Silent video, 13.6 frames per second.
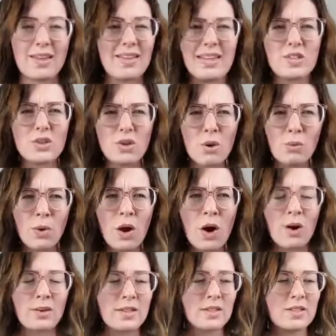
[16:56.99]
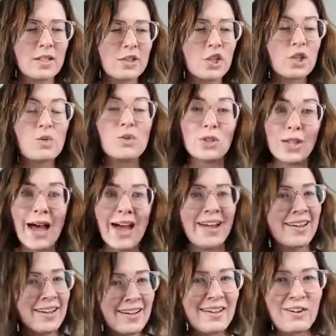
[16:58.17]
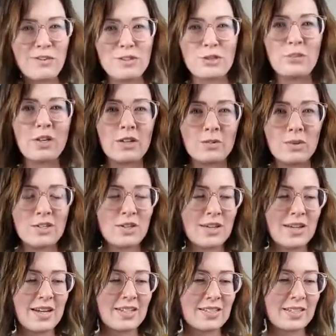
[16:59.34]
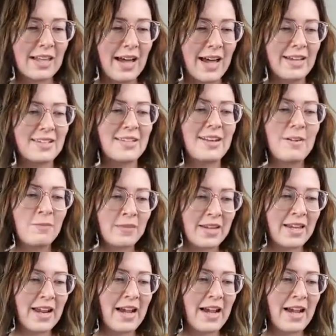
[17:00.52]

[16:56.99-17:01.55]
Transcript: And that's so wrong. That's such a huge lie, which brings me to the next lies and